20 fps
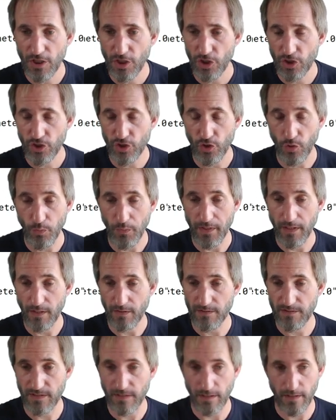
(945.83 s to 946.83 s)
So we
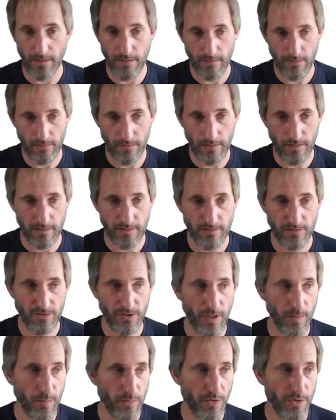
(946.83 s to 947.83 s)
now say let's
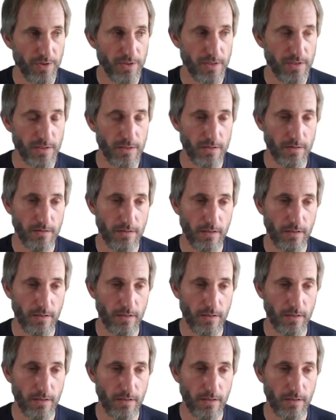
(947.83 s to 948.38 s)
checkpoint it.